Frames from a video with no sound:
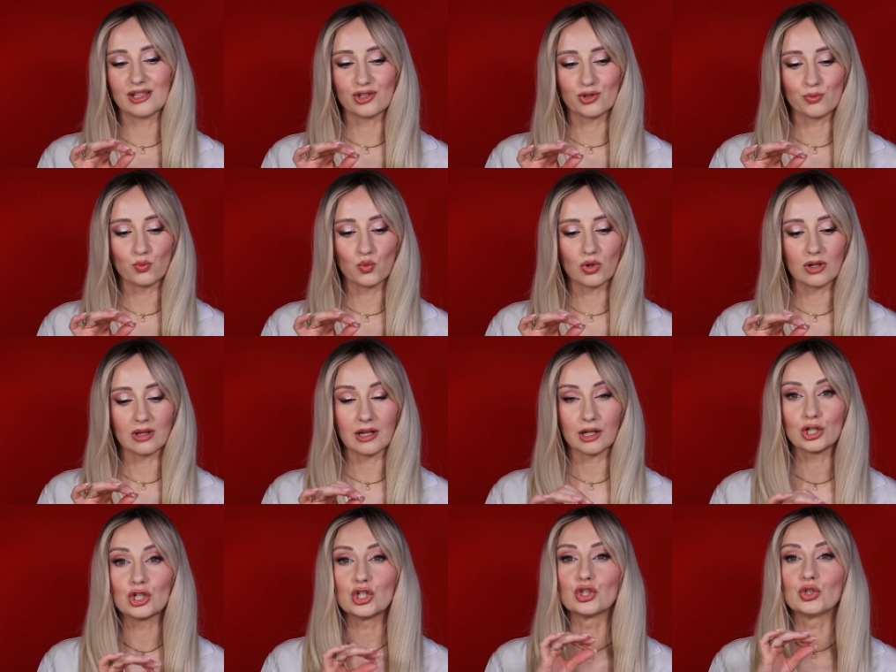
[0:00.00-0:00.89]
it's more
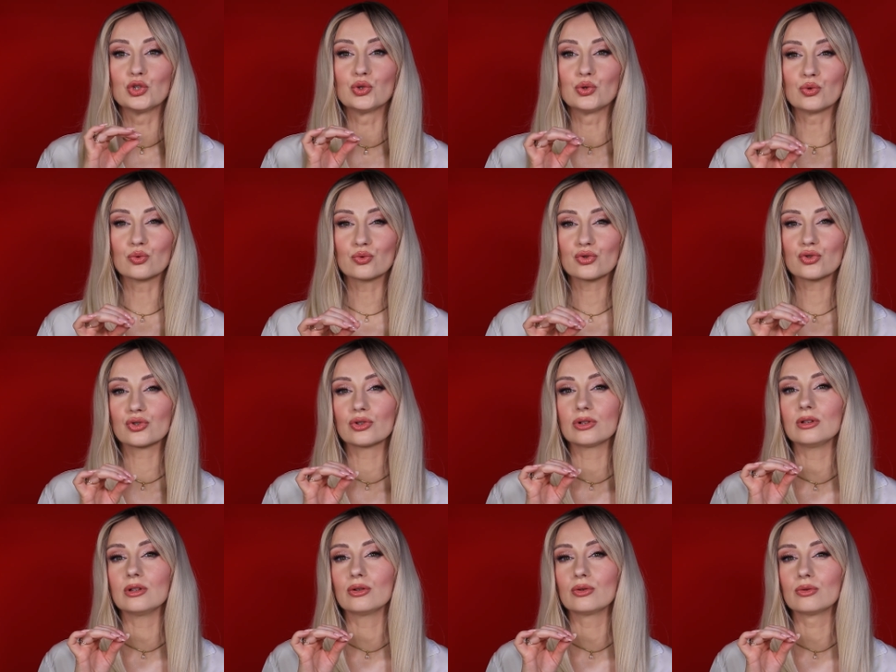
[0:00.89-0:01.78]
like
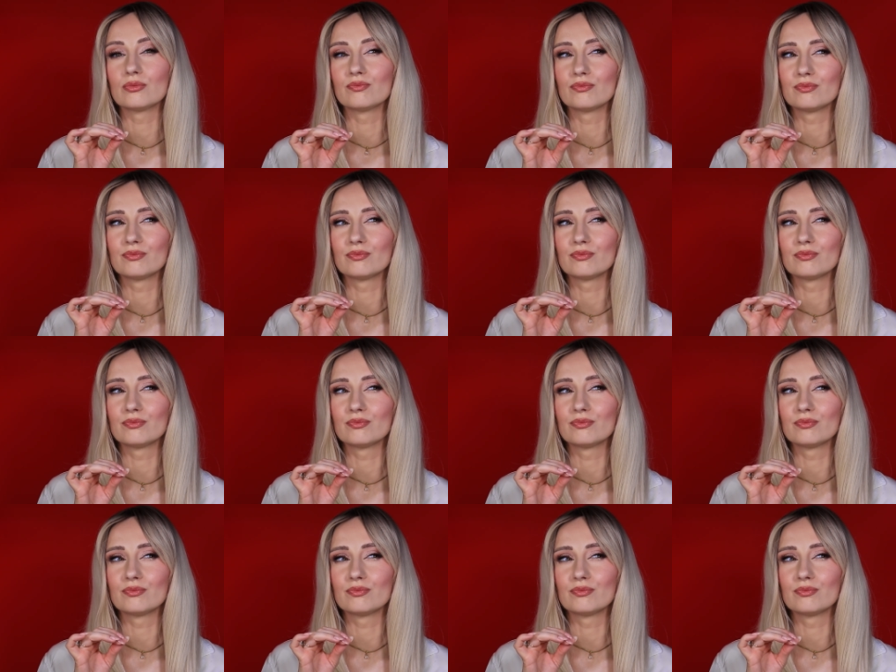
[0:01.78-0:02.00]
neutral